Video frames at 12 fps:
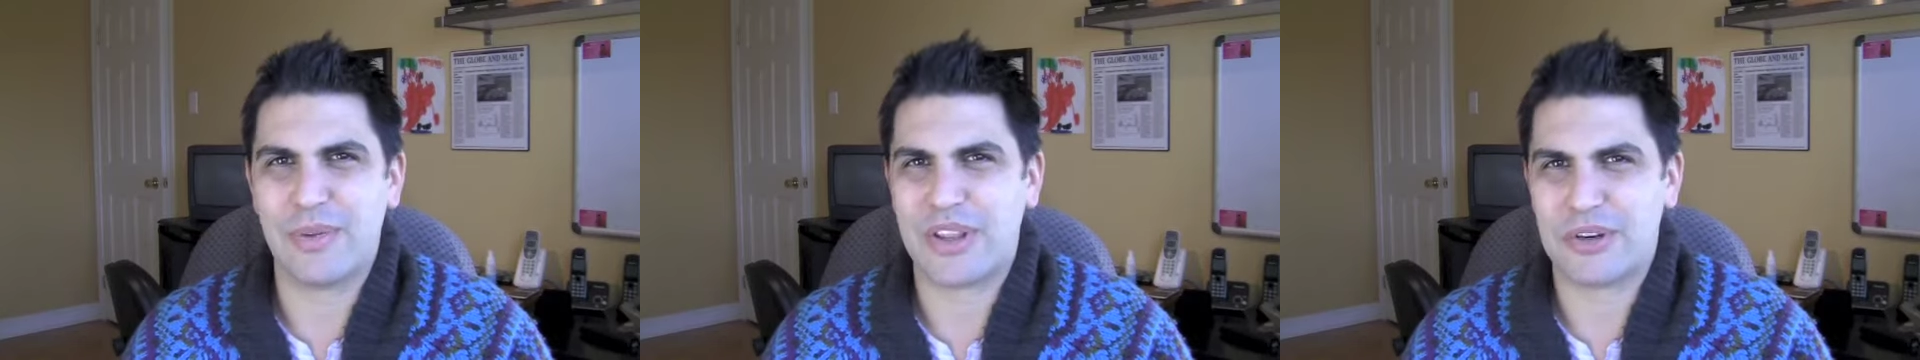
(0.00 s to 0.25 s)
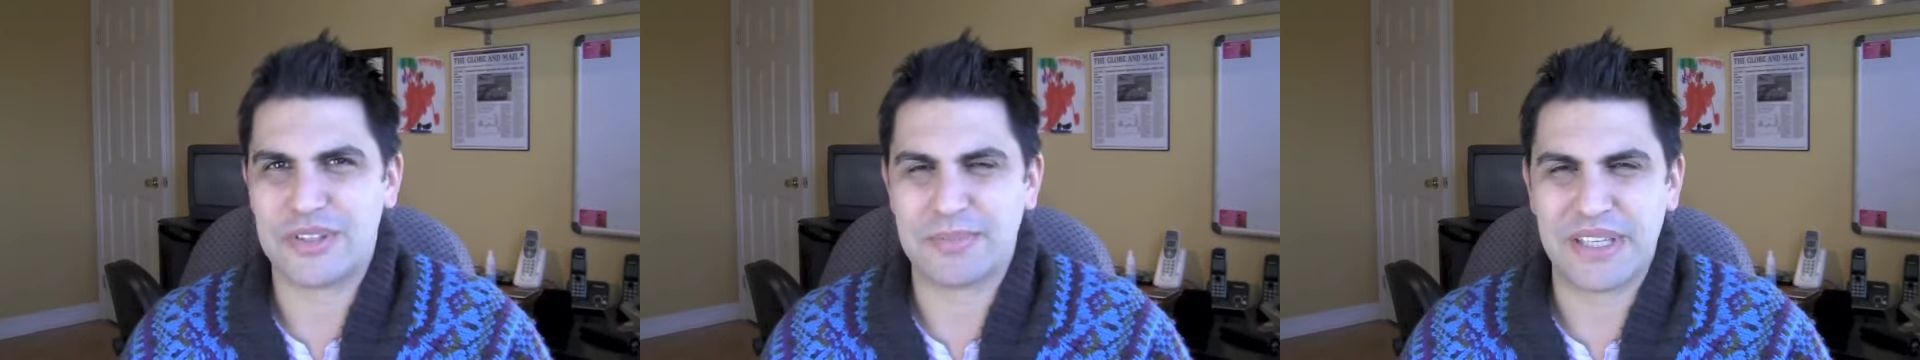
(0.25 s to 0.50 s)

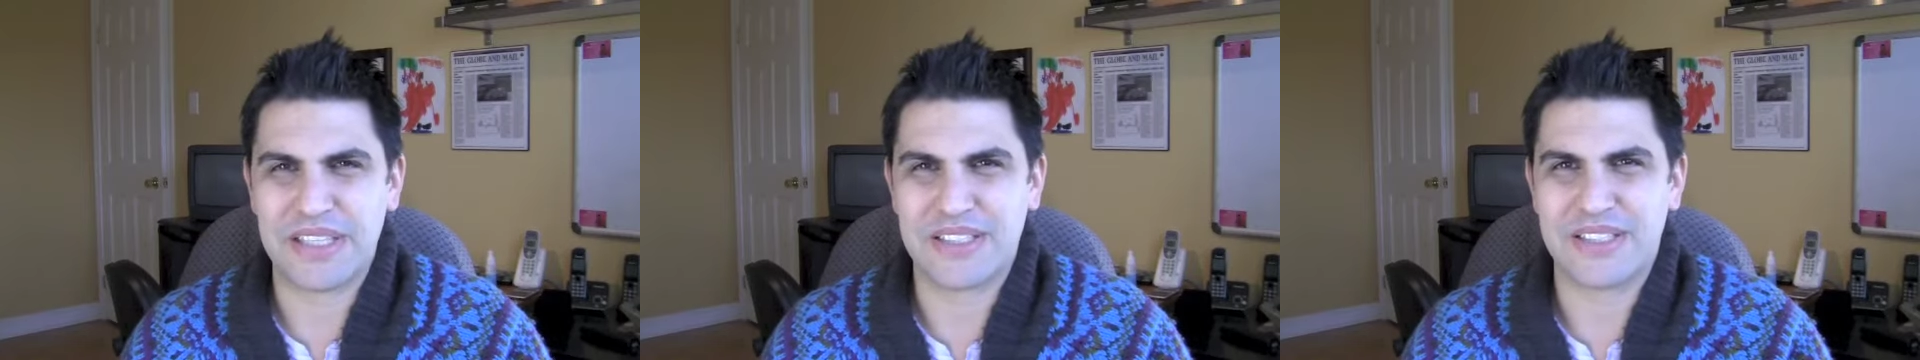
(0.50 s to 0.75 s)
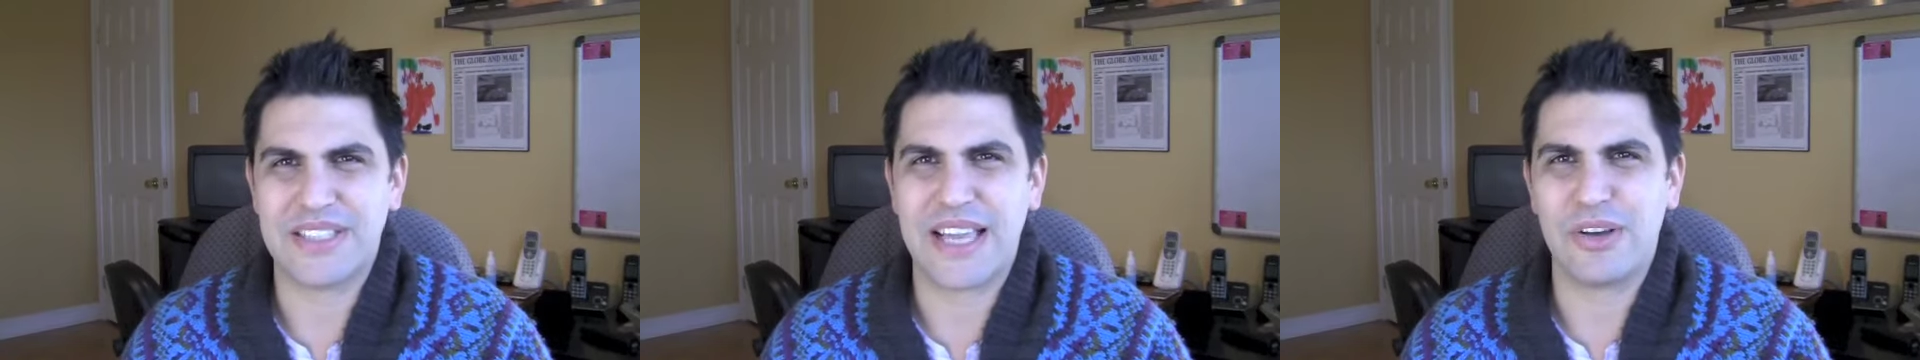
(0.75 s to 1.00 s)
whether it be in
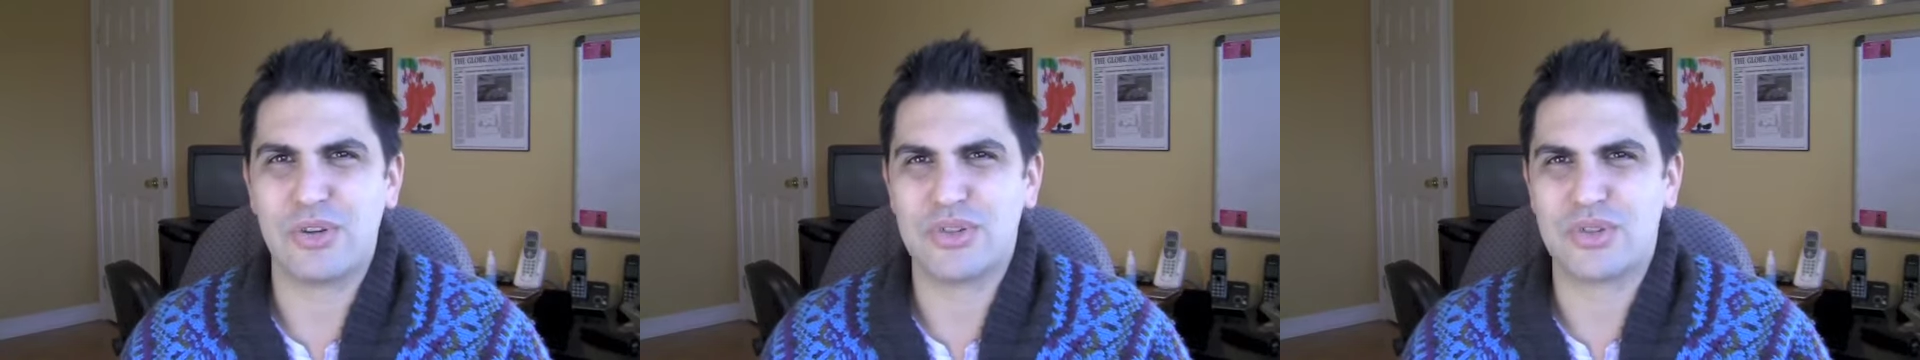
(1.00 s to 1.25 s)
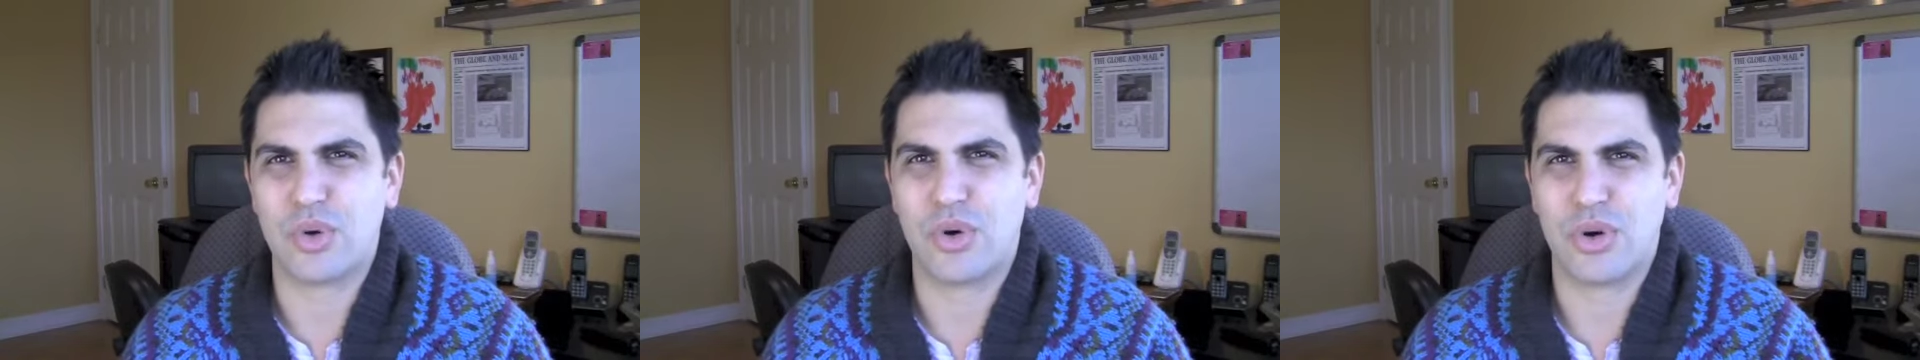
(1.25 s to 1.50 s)

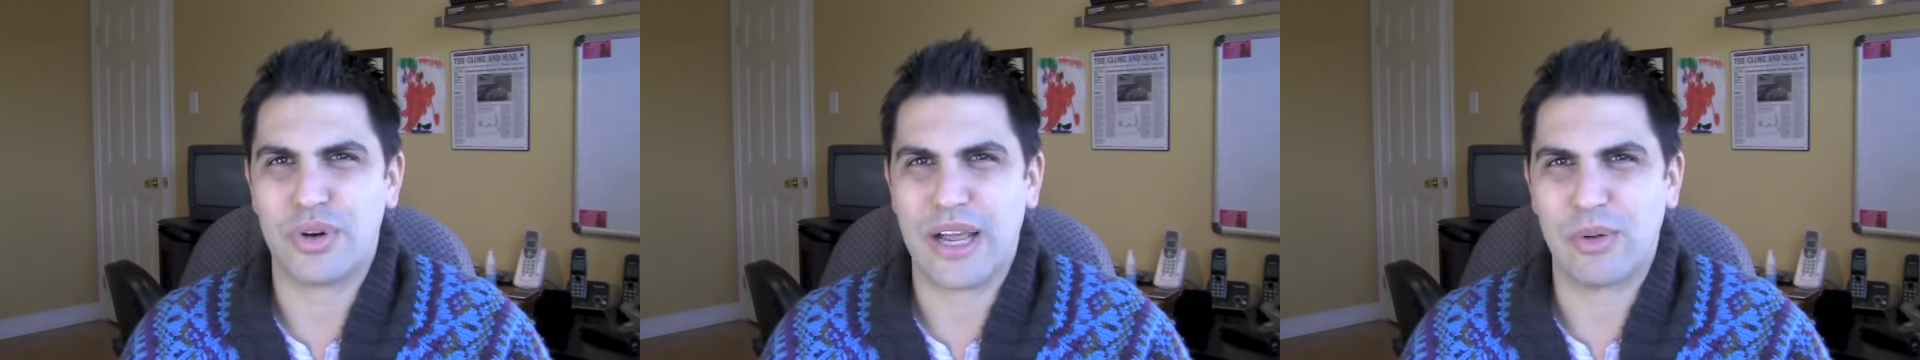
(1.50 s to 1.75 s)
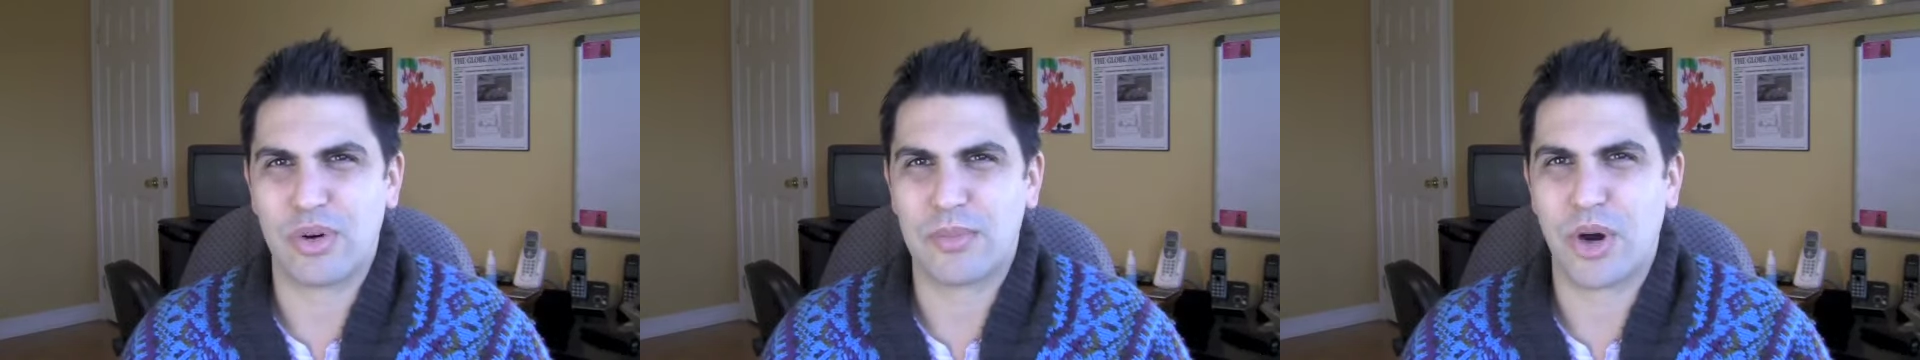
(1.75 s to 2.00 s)
sales or
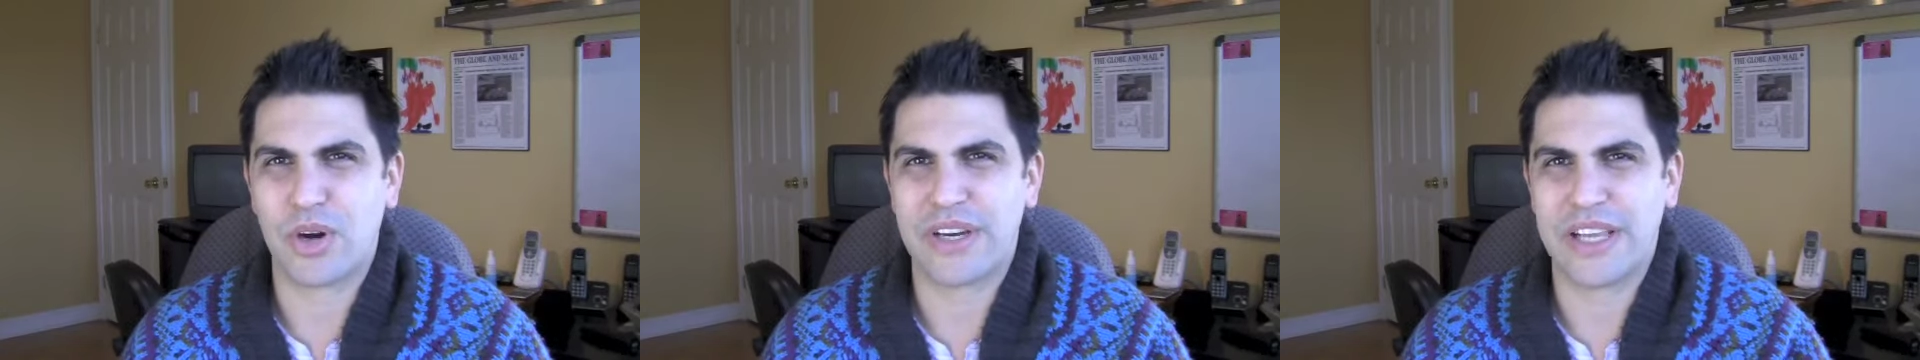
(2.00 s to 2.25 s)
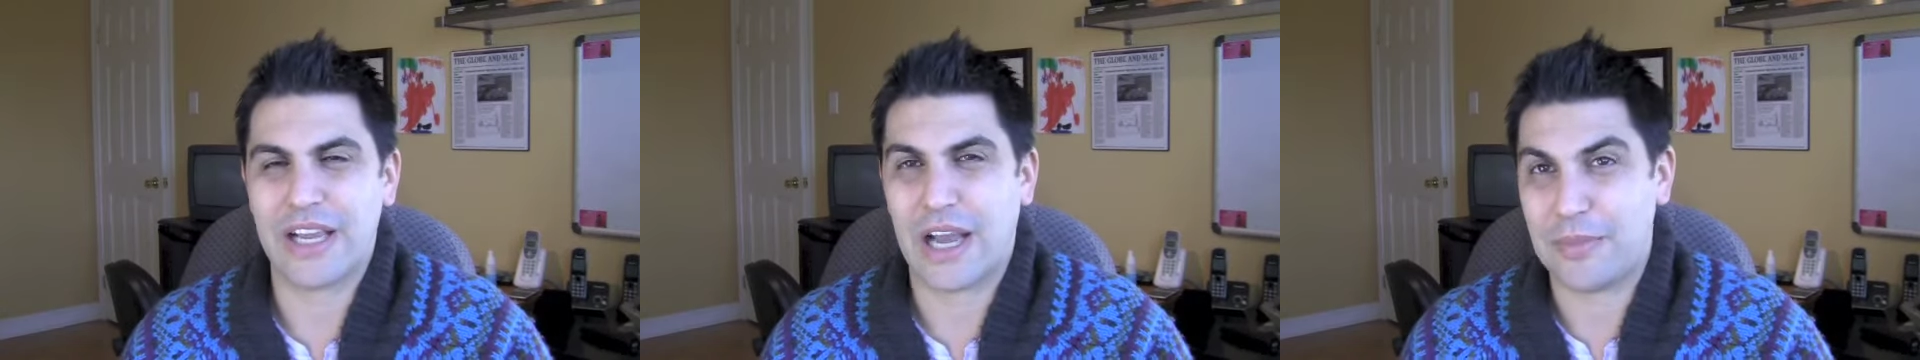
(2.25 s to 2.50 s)
network
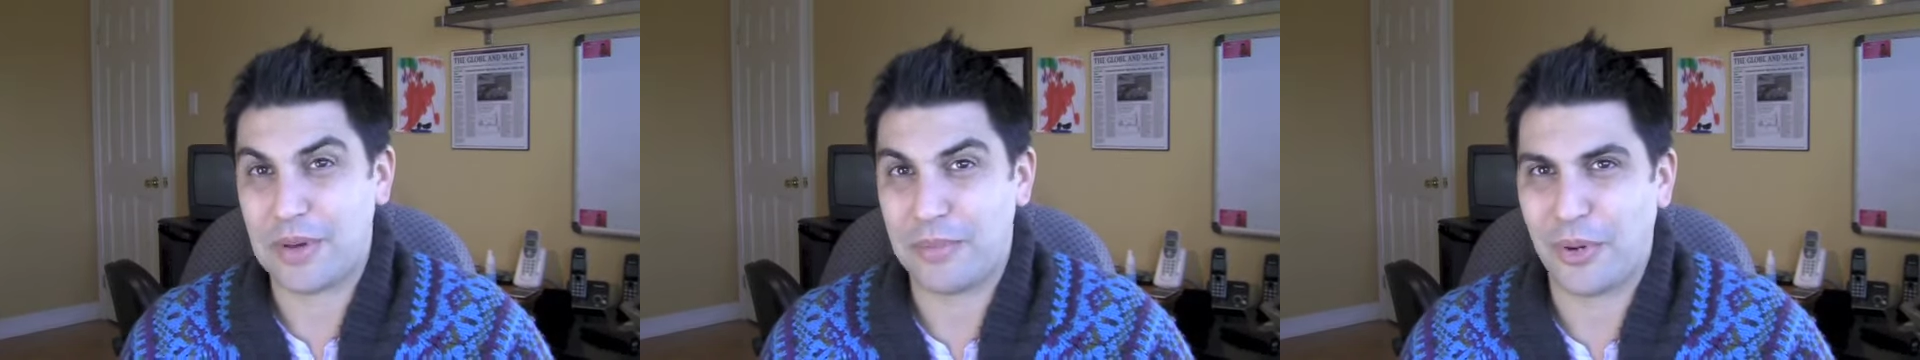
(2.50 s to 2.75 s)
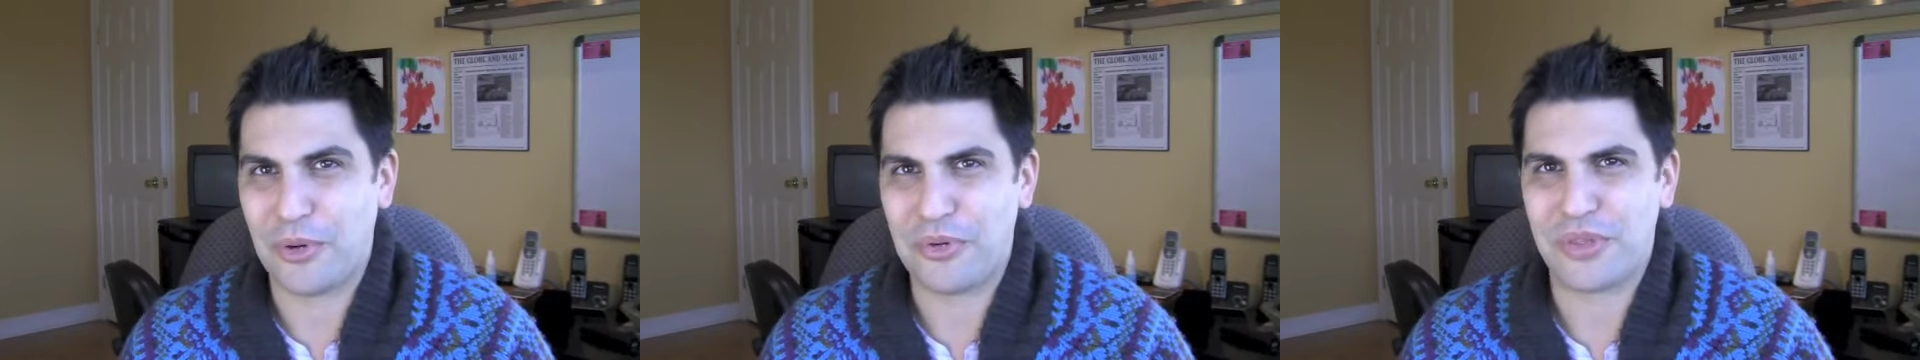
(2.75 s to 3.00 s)
marketing, I'm in
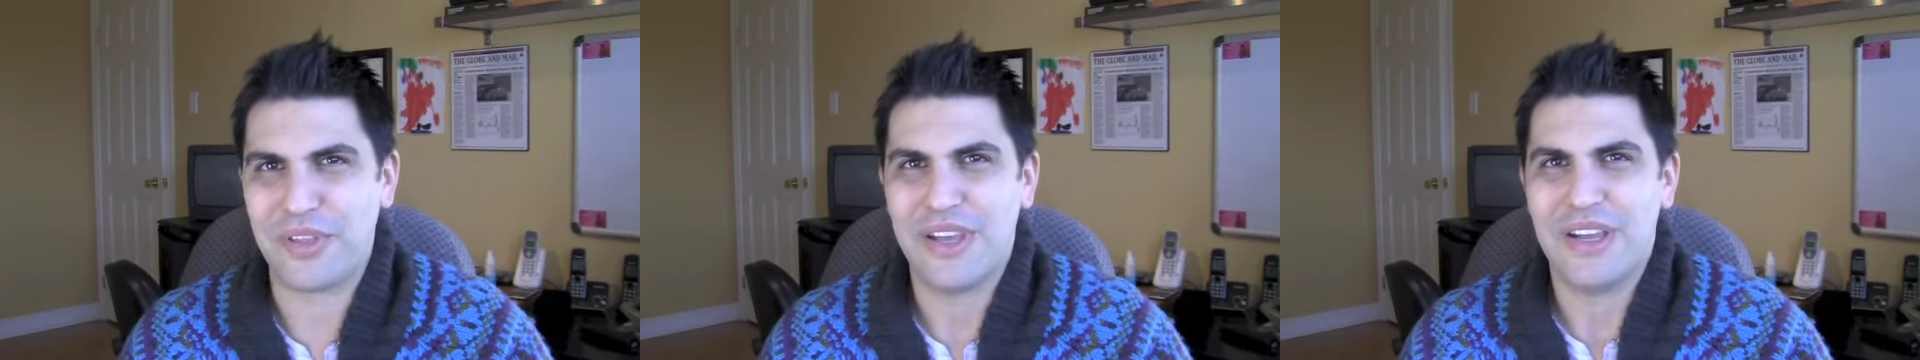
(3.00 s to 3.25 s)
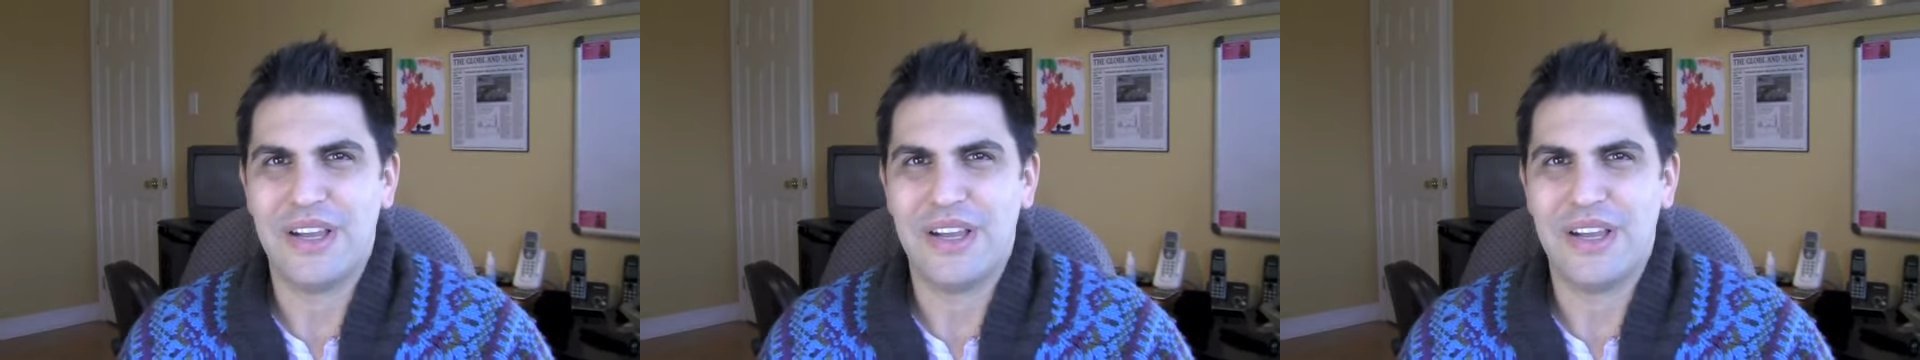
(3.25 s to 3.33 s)
both.